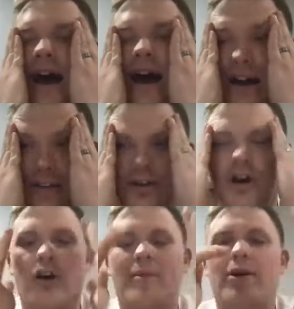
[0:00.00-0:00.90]
They're
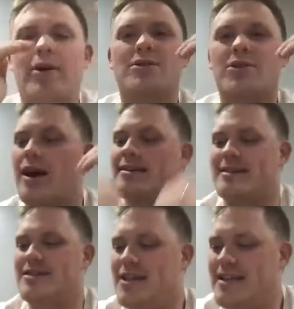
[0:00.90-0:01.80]
talking about who's the greatest,
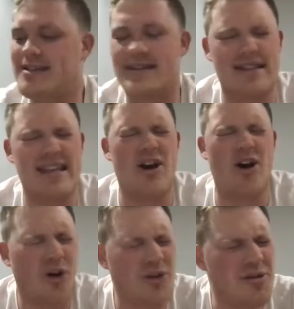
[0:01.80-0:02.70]
and Jesus, the
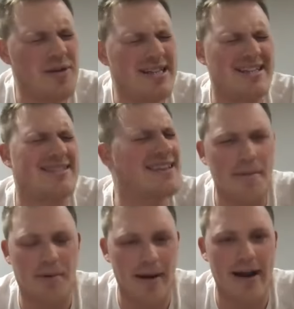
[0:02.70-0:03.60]
ultimate
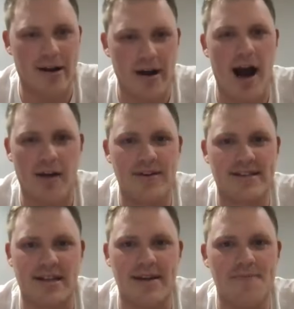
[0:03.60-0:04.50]
disciple maker,
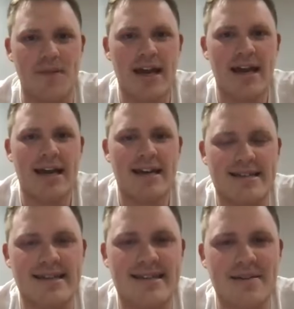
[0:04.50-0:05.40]
obviously,
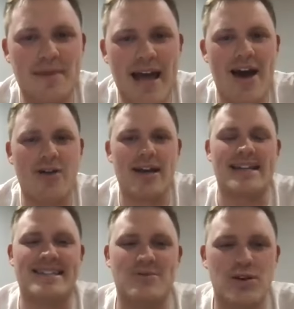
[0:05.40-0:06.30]
sits them down
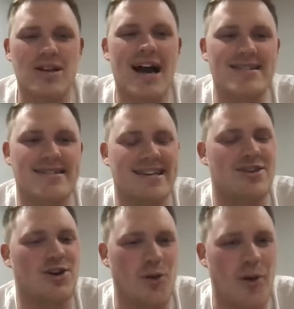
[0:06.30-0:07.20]
and realizes
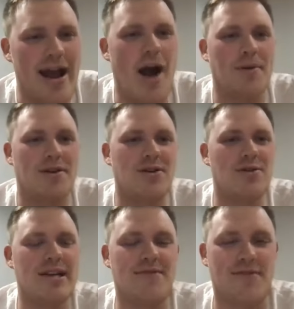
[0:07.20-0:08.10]
it's a great
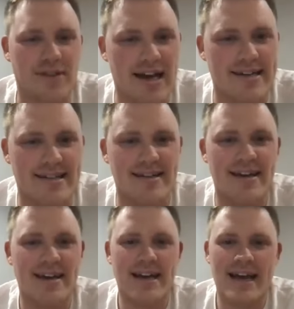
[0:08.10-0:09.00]
opportunity for a lesson.
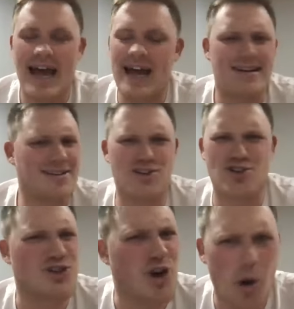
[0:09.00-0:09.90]
And he doesn't
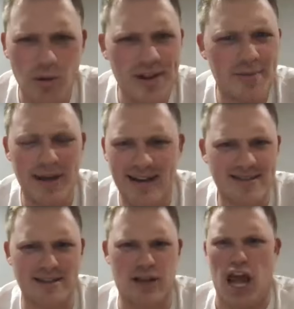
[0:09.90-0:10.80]
scold them. He
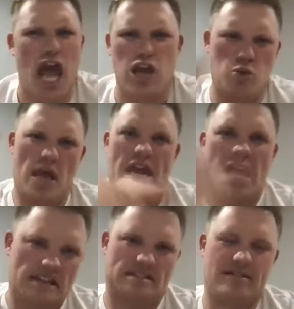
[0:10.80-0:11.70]
doesn't like, hey, you
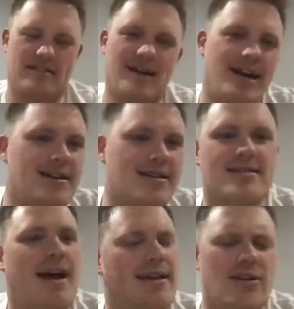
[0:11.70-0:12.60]
idiots. He
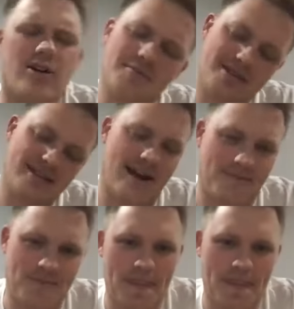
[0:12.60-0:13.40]
just, hey, y'all come sit down.